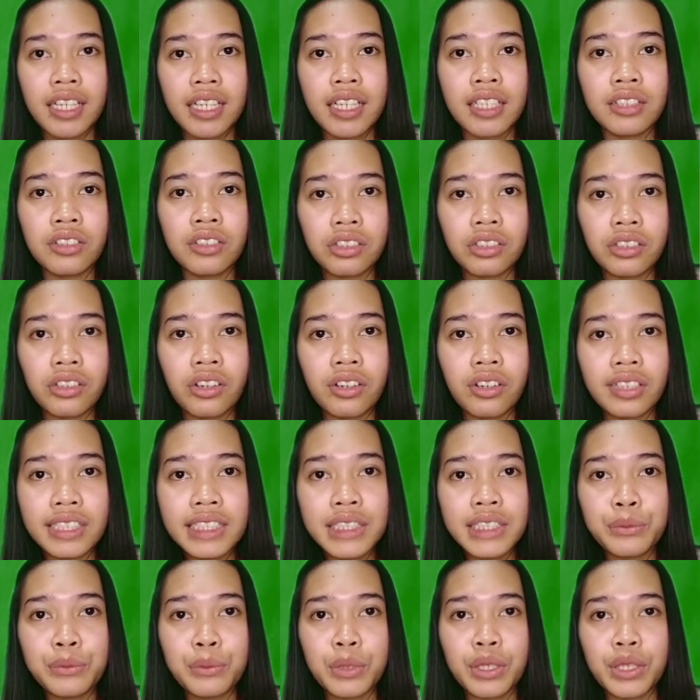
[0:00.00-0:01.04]
It
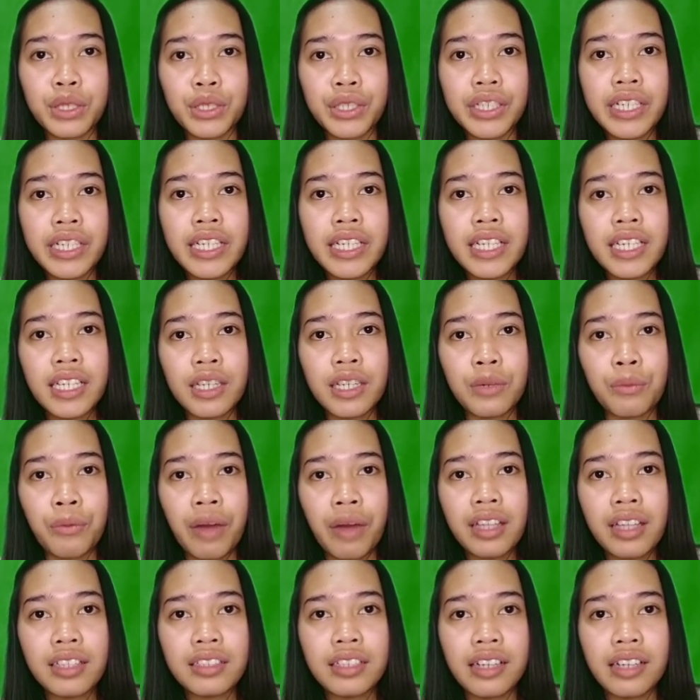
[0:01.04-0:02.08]
occurs when learning in
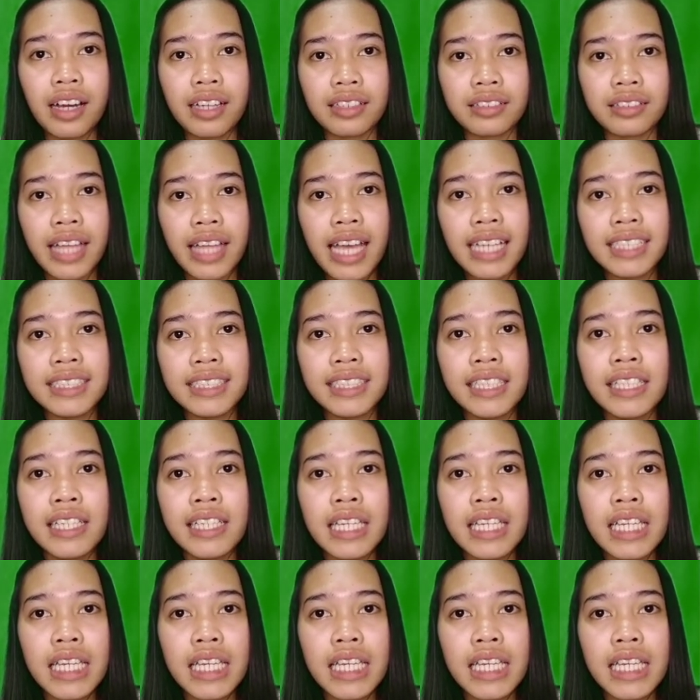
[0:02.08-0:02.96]
one context